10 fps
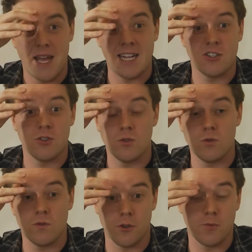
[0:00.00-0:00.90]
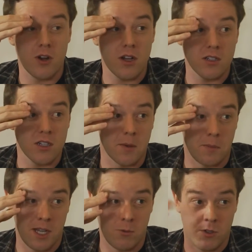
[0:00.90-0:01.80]
and for the production
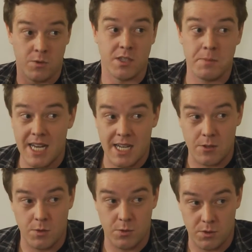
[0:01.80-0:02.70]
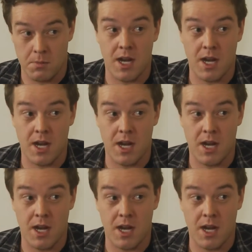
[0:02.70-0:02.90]
company, which was the band, which was